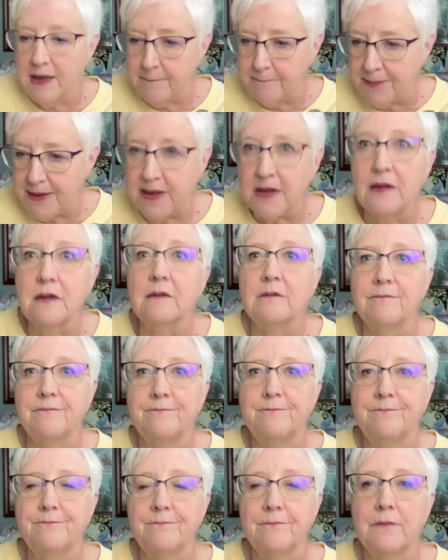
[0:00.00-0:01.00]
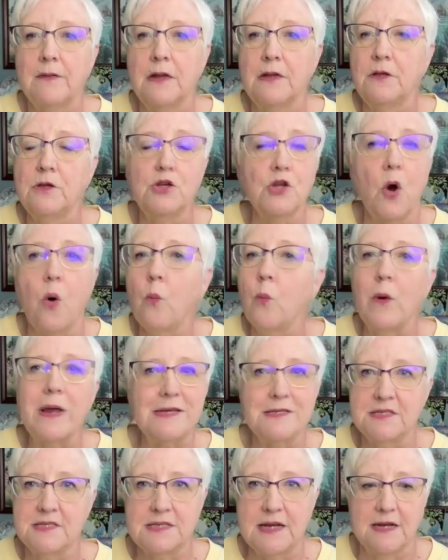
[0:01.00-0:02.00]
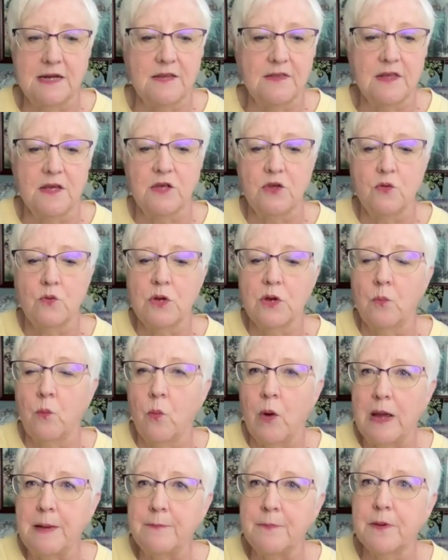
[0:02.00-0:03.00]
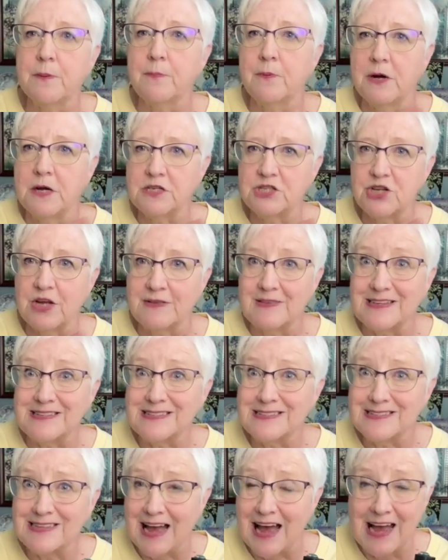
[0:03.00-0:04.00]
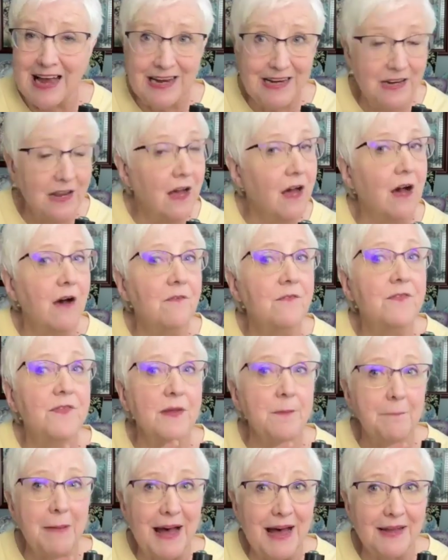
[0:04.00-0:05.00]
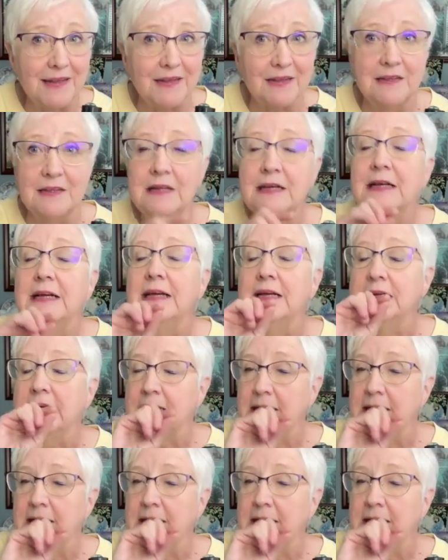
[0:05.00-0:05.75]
and paint, and you don't waste anything. You can wipe your brush on the side of the bottle